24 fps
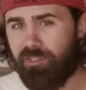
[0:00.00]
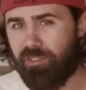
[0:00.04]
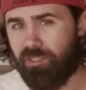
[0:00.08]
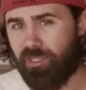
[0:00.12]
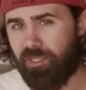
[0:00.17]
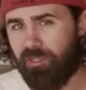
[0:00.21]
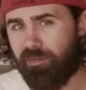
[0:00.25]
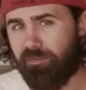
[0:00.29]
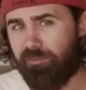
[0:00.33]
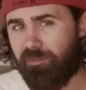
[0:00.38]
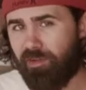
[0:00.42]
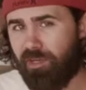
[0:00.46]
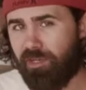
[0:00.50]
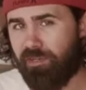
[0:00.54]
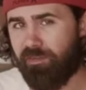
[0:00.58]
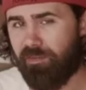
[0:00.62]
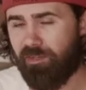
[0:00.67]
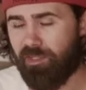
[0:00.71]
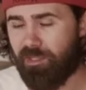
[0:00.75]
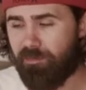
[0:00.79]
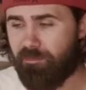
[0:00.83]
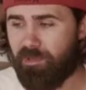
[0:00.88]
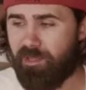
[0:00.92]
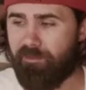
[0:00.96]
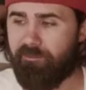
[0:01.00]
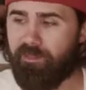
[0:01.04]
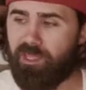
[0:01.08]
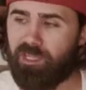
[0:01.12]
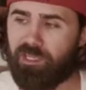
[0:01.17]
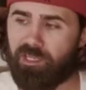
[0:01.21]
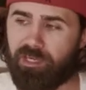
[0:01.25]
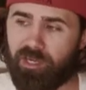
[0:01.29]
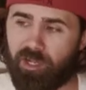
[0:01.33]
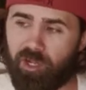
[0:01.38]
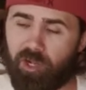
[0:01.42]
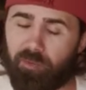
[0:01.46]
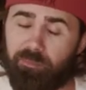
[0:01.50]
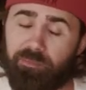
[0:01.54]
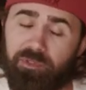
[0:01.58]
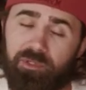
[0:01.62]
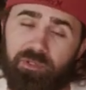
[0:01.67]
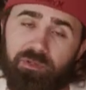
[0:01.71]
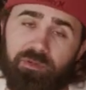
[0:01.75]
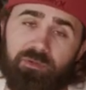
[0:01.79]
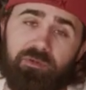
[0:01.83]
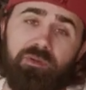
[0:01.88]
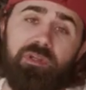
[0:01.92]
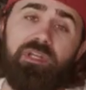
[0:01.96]
you're gonna find them and they can help
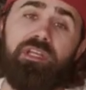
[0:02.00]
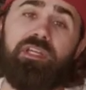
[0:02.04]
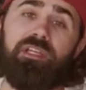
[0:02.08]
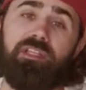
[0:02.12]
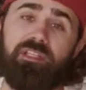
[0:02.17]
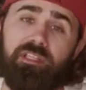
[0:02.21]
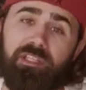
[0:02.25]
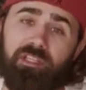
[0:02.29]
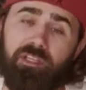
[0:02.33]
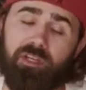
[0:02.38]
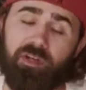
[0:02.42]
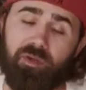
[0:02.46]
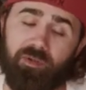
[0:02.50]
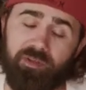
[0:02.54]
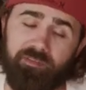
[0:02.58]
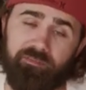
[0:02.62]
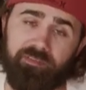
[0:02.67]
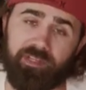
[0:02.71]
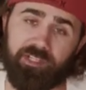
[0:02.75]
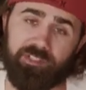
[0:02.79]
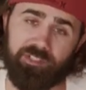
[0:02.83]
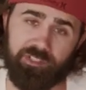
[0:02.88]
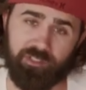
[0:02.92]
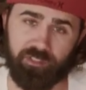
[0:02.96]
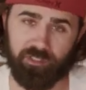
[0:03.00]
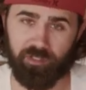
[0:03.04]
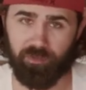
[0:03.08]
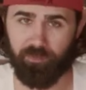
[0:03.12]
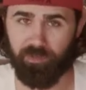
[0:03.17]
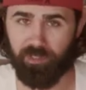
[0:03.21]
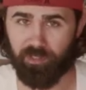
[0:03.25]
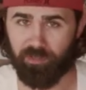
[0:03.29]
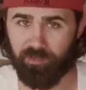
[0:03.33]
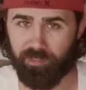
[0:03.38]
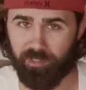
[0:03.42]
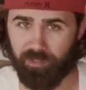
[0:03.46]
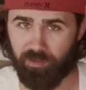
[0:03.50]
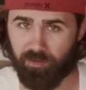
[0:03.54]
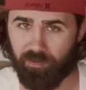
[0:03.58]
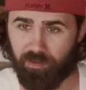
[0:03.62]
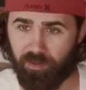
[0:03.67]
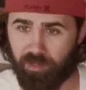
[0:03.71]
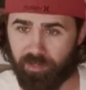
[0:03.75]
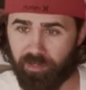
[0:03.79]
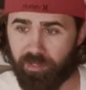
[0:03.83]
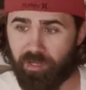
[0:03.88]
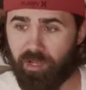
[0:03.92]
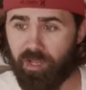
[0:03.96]
you, you know, advance your career later
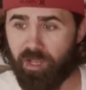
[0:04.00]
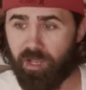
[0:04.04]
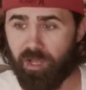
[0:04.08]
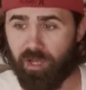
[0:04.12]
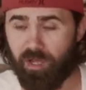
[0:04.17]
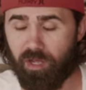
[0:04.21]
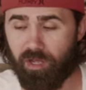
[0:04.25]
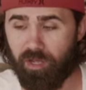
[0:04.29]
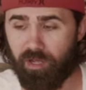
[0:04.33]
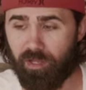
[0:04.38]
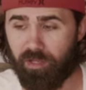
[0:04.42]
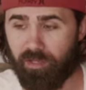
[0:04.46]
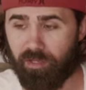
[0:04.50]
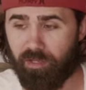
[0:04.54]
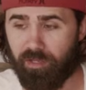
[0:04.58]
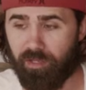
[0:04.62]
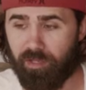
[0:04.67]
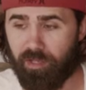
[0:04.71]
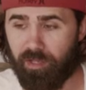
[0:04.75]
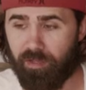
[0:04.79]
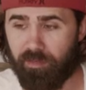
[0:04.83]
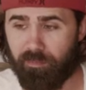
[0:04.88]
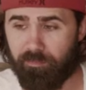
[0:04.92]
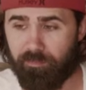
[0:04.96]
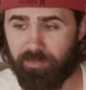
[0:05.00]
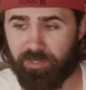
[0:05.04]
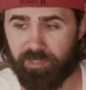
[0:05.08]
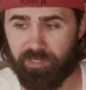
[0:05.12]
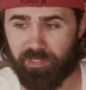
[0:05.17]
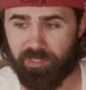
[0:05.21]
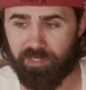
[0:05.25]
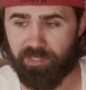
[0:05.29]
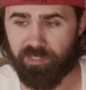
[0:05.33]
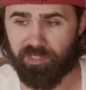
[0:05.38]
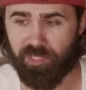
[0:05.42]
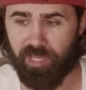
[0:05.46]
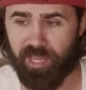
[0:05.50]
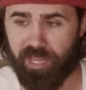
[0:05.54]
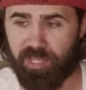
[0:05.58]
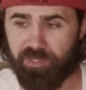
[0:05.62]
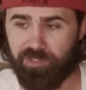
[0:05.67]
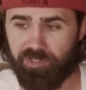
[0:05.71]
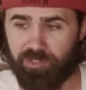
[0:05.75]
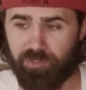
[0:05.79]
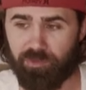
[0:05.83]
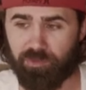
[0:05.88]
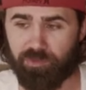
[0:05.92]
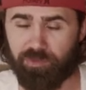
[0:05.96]
on. Because
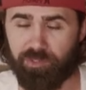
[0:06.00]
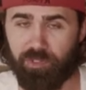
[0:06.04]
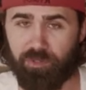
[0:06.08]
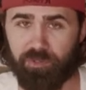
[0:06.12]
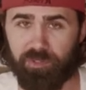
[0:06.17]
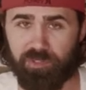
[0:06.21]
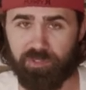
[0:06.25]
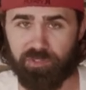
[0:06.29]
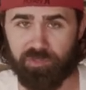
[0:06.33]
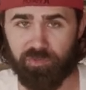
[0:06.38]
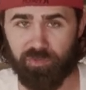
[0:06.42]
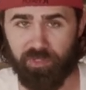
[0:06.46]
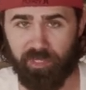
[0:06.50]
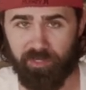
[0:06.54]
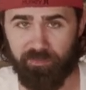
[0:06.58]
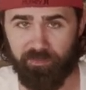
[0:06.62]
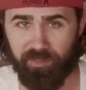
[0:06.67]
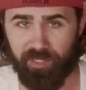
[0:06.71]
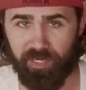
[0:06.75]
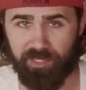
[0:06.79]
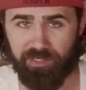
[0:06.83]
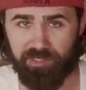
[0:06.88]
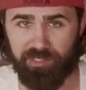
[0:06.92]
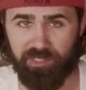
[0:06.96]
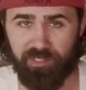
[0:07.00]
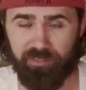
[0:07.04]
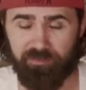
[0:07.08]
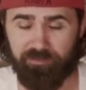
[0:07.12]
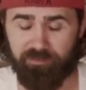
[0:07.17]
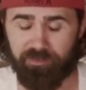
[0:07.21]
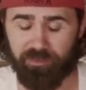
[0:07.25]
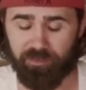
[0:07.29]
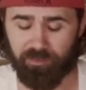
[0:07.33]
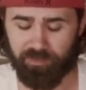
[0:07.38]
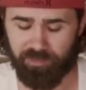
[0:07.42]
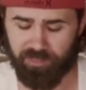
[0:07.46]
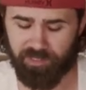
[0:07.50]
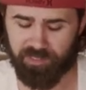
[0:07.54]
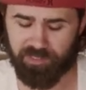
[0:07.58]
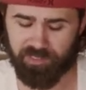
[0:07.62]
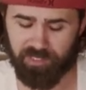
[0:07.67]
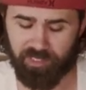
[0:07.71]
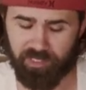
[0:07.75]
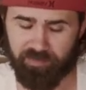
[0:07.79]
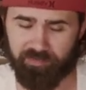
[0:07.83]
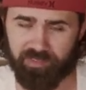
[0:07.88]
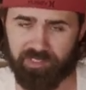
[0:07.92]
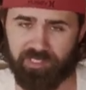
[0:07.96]
as you'll notice in the IT field, it is
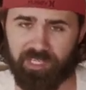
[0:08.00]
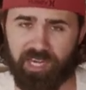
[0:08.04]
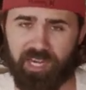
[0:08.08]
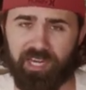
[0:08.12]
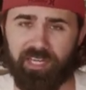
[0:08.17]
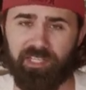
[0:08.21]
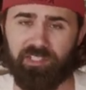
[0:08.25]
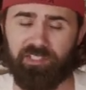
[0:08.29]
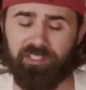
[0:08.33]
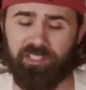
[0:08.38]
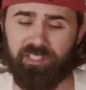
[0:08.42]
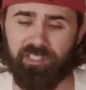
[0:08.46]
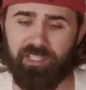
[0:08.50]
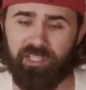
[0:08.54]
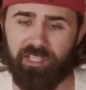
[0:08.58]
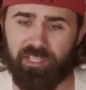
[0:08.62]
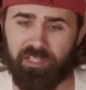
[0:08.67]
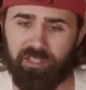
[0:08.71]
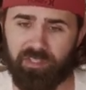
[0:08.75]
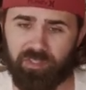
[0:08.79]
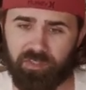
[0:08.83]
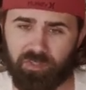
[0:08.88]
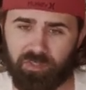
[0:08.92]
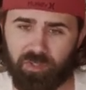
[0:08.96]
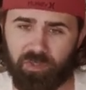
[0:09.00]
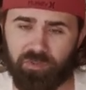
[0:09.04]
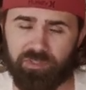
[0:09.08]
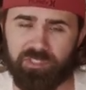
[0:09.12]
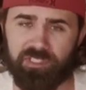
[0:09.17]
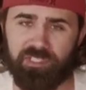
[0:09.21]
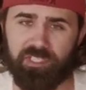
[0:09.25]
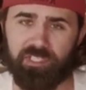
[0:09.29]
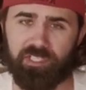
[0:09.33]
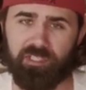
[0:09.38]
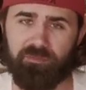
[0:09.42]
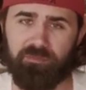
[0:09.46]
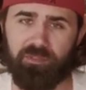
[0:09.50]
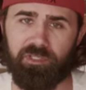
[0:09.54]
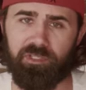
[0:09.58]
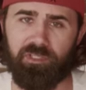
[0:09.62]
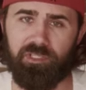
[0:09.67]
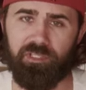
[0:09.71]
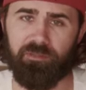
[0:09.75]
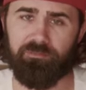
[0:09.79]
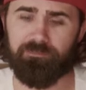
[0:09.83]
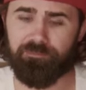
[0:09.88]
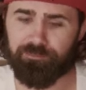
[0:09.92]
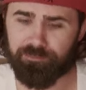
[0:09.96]
kind of a tightly close-knit
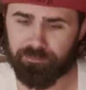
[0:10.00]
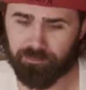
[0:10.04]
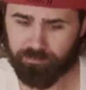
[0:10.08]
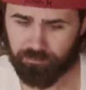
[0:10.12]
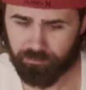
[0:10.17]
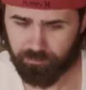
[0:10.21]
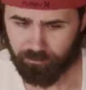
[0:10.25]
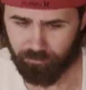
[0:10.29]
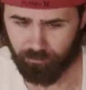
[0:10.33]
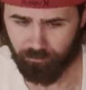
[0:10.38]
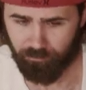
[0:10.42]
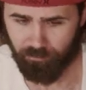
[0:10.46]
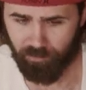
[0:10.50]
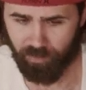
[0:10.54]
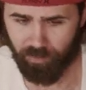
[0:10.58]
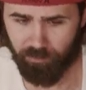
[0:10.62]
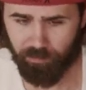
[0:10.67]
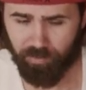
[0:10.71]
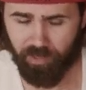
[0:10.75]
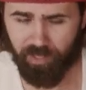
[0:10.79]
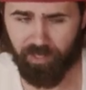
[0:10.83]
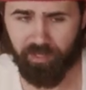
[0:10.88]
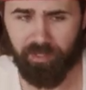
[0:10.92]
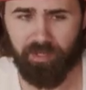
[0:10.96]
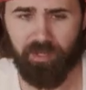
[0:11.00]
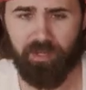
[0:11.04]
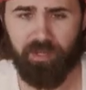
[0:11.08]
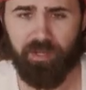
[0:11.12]
community, but